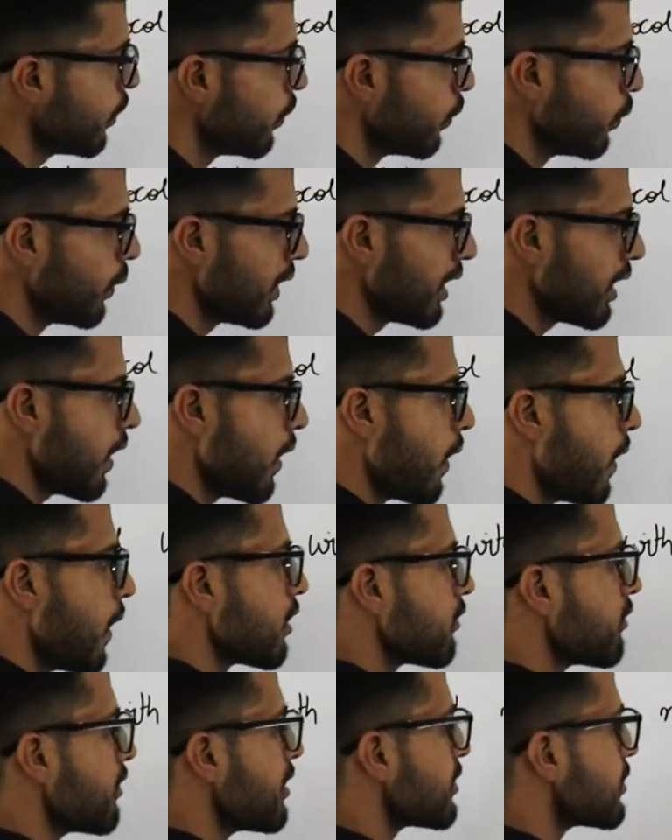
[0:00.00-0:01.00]
will
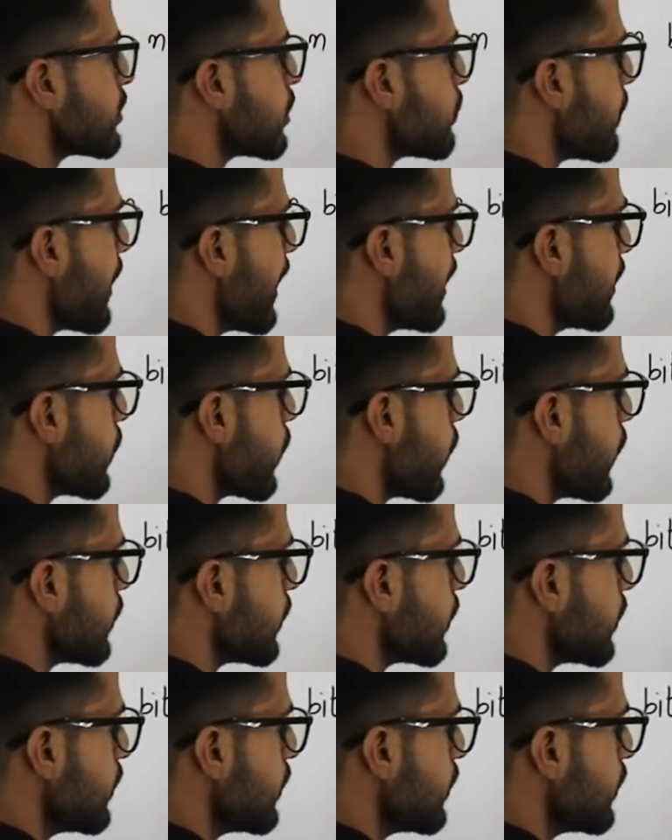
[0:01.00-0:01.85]
always depend on